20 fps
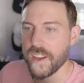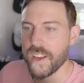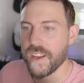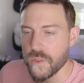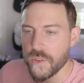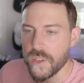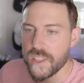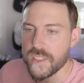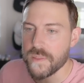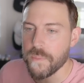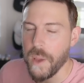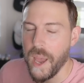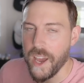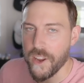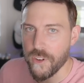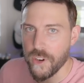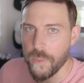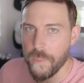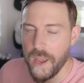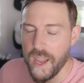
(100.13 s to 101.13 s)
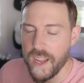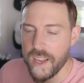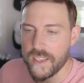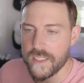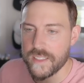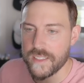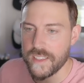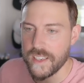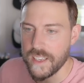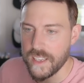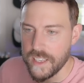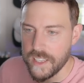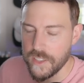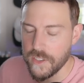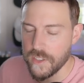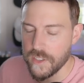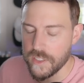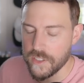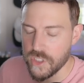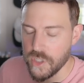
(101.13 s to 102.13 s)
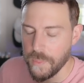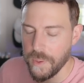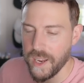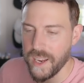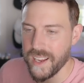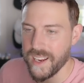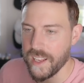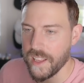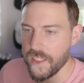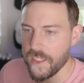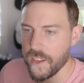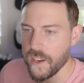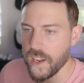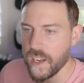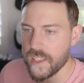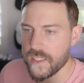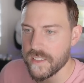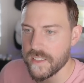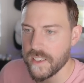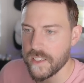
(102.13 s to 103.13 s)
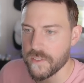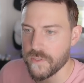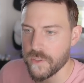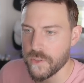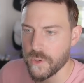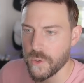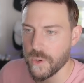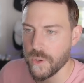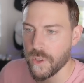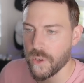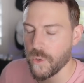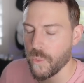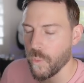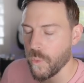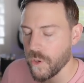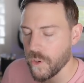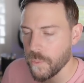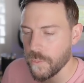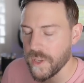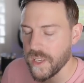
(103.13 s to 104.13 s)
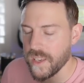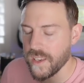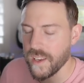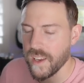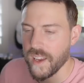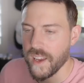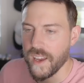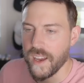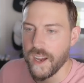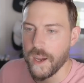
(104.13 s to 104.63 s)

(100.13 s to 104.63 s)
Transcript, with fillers: So these battery packs in Japan and the United States for Toyota will be